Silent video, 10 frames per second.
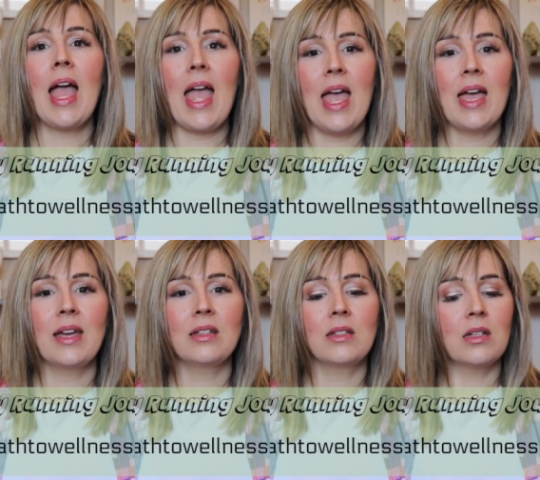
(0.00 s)

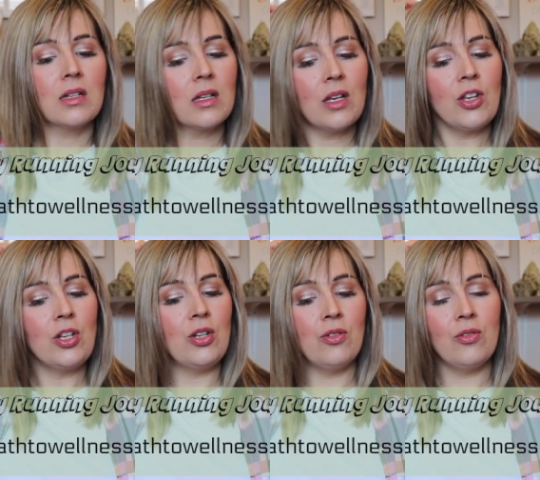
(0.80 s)
And
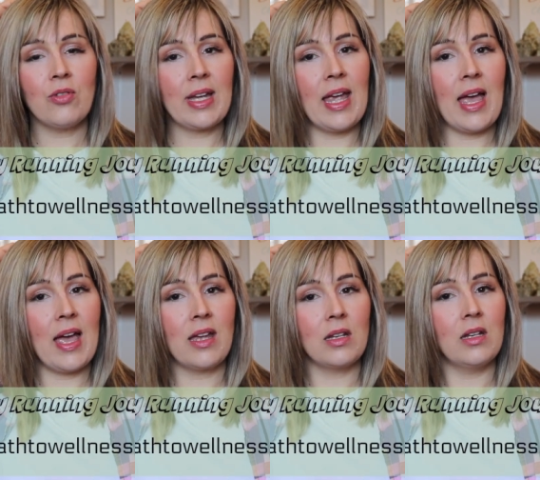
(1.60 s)
you
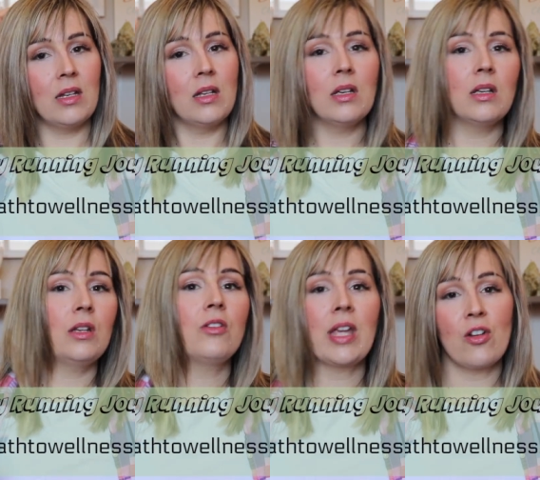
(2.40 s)
can
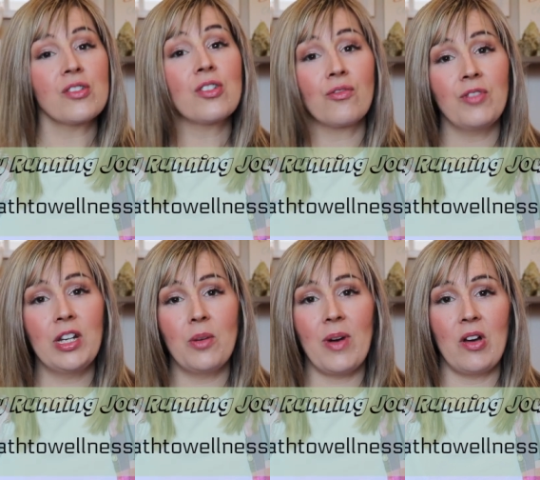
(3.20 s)
you can also read
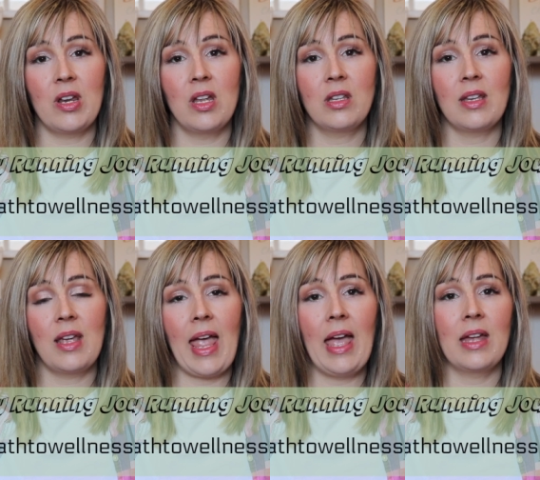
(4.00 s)
about it
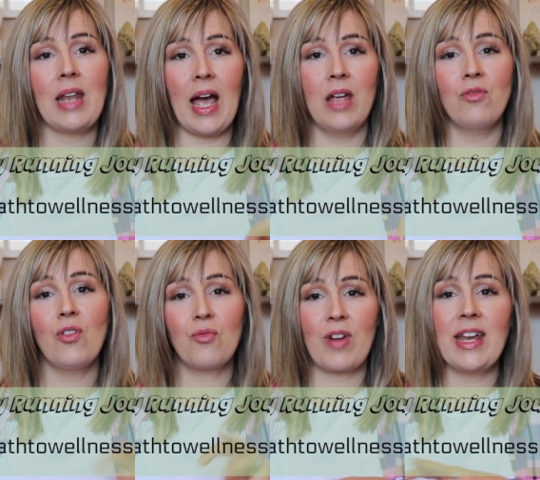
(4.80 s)
and I
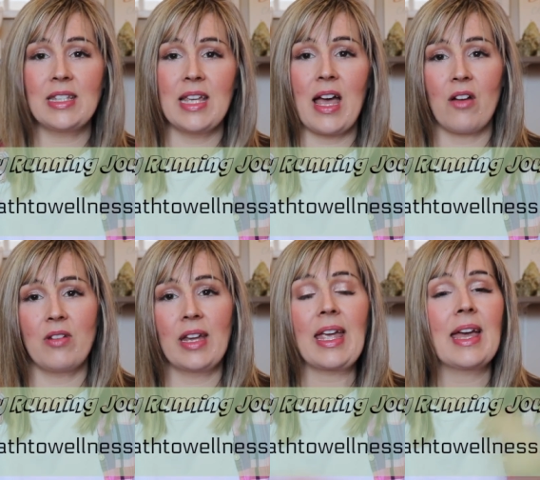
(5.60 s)
will write down
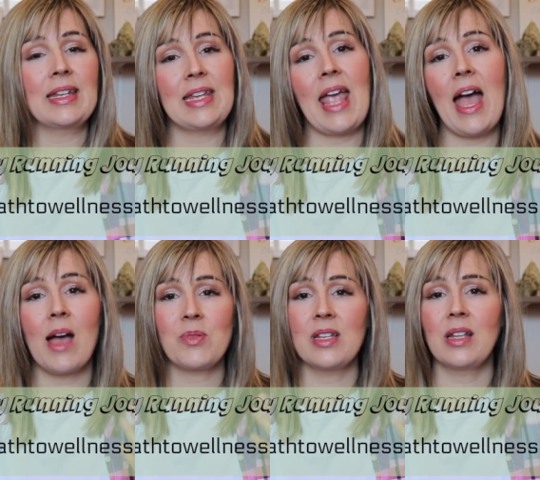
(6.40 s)
again the
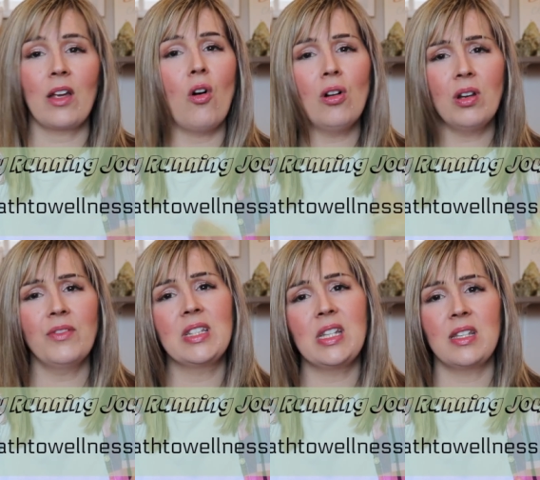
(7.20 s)
apps and like all of the
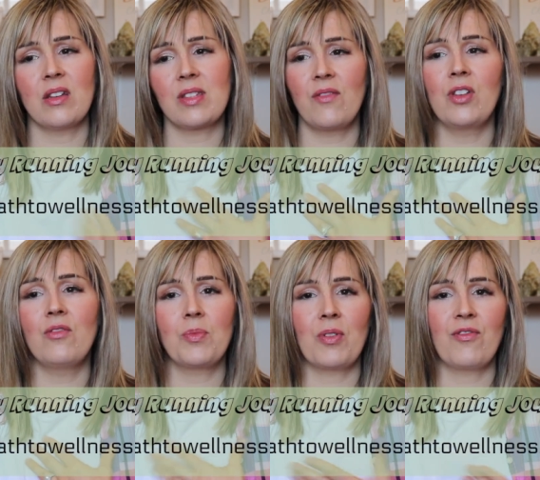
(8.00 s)
details if you
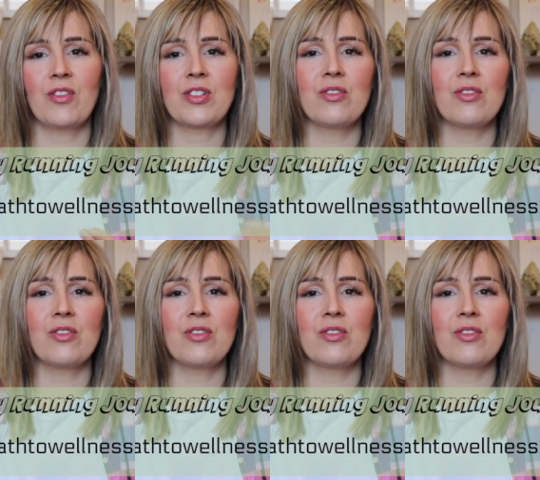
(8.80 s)
would prefer to